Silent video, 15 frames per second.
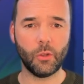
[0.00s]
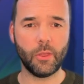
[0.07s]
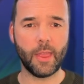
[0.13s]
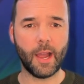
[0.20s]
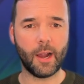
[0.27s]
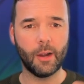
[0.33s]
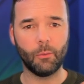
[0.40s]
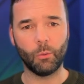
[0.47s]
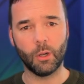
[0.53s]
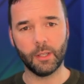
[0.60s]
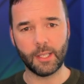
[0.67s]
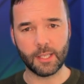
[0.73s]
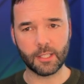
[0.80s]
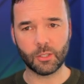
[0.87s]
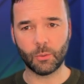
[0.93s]
that one
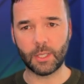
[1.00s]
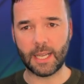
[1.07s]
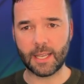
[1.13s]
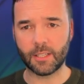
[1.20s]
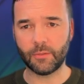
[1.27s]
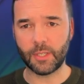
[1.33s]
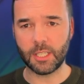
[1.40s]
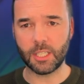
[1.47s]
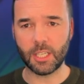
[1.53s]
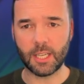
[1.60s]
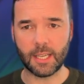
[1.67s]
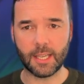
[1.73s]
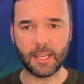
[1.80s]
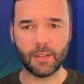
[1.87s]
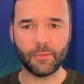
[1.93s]
into an
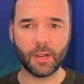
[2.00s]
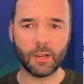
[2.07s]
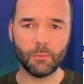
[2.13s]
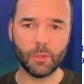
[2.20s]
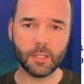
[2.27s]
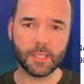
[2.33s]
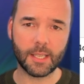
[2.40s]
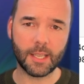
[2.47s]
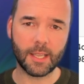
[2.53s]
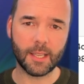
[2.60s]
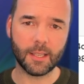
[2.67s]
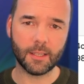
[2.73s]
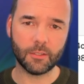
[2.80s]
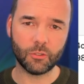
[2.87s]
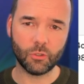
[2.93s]
SVG, and if I were to
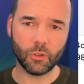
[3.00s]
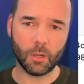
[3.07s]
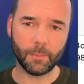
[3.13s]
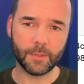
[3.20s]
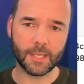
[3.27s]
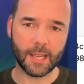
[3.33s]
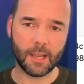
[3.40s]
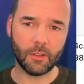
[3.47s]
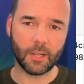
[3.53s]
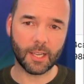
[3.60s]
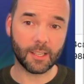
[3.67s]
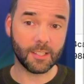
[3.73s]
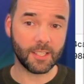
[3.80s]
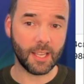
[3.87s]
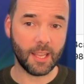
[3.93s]
drop down, I
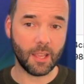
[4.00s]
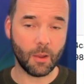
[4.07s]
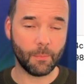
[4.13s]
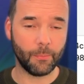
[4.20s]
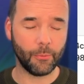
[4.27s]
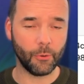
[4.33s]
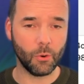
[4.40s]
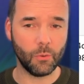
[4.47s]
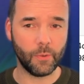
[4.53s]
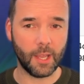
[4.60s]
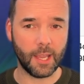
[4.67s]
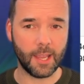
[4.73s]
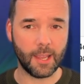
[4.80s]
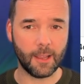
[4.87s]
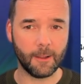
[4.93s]
could say approve
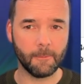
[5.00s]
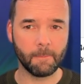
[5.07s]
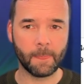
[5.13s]
it here.